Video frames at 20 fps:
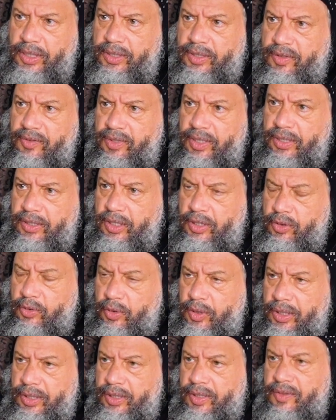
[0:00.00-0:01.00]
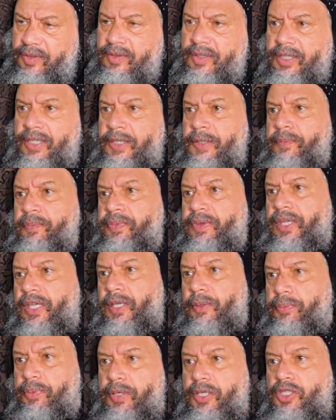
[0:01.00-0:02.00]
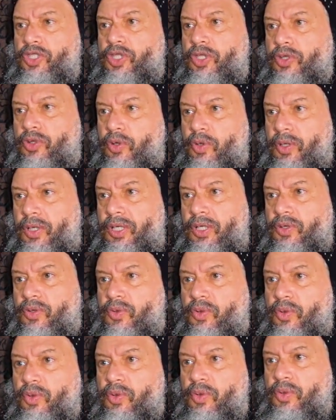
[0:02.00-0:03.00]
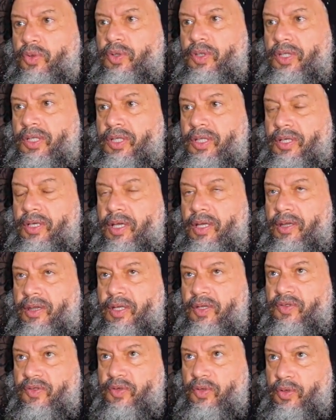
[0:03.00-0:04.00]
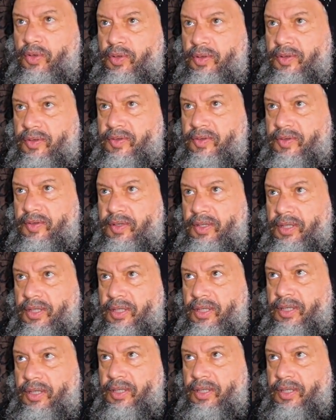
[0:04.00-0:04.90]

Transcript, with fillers: when he descended to Hades, he preached only to the souls